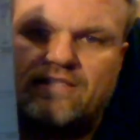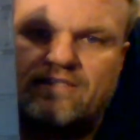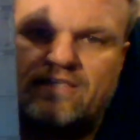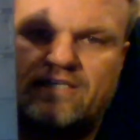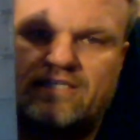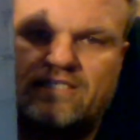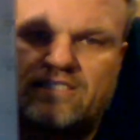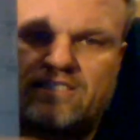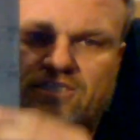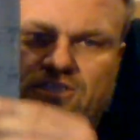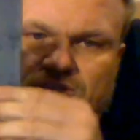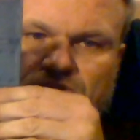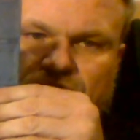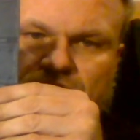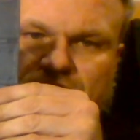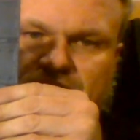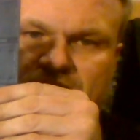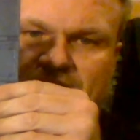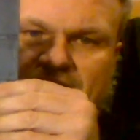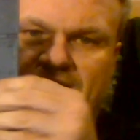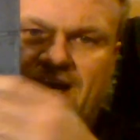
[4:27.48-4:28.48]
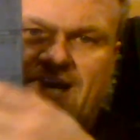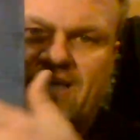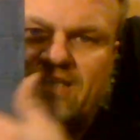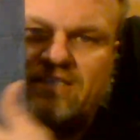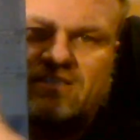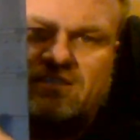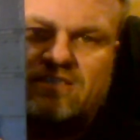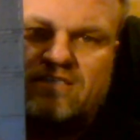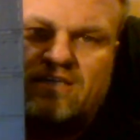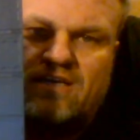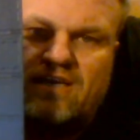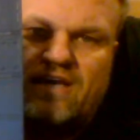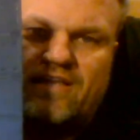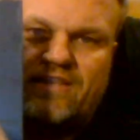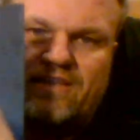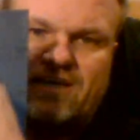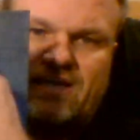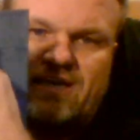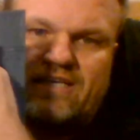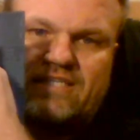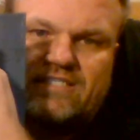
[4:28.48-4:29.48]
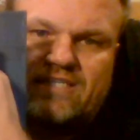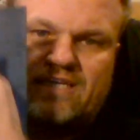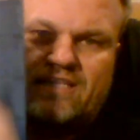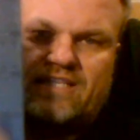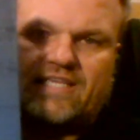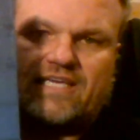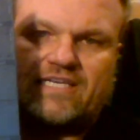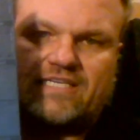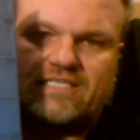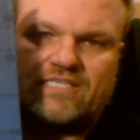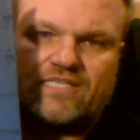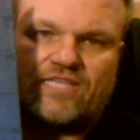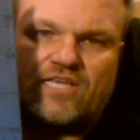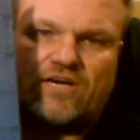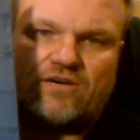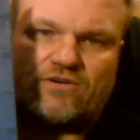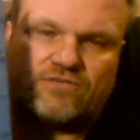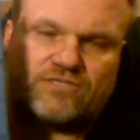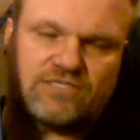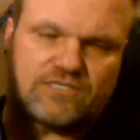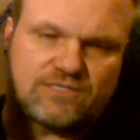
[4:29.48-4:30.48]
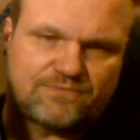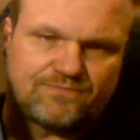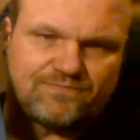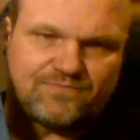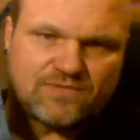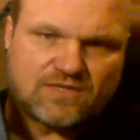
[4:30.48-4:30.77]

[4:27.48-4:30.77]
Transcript: these 2 sides, and these, and these, and those.